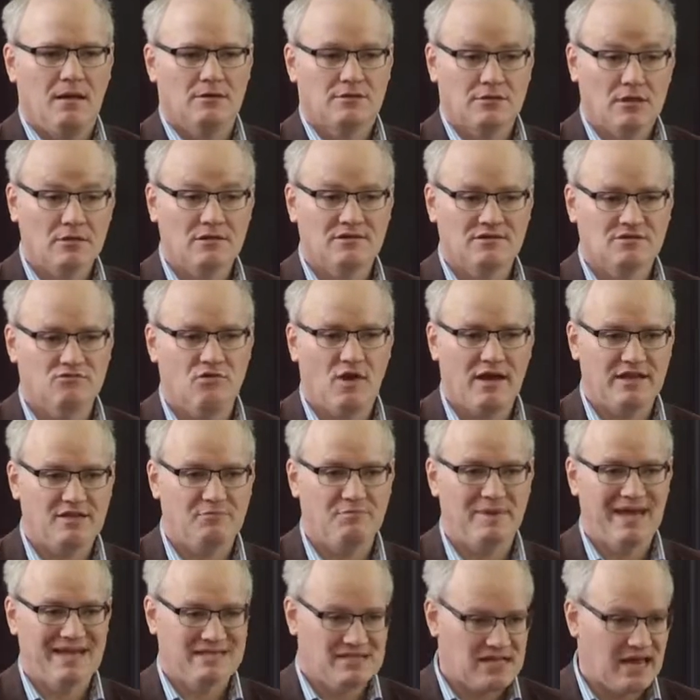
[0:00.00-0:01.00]
A child has a right
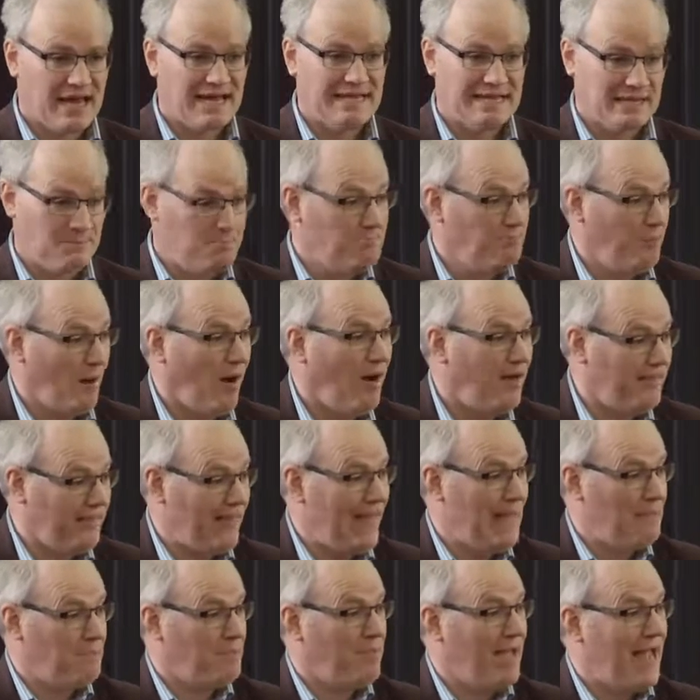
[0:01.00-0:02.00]
to be educated by
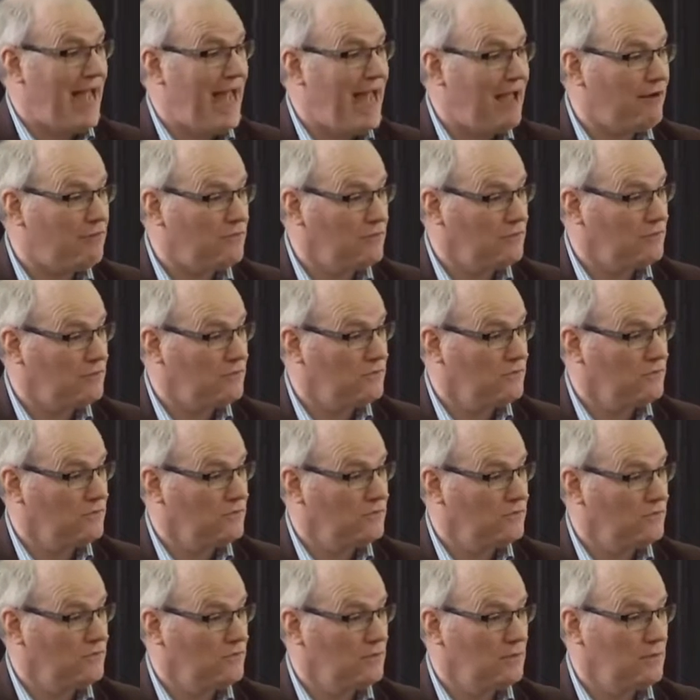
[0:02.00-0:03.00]
their
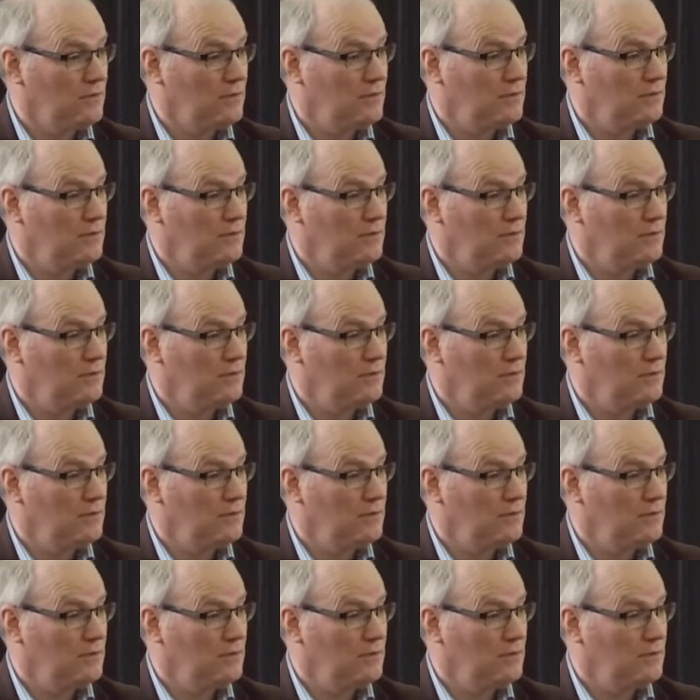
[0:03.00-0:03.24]
parents.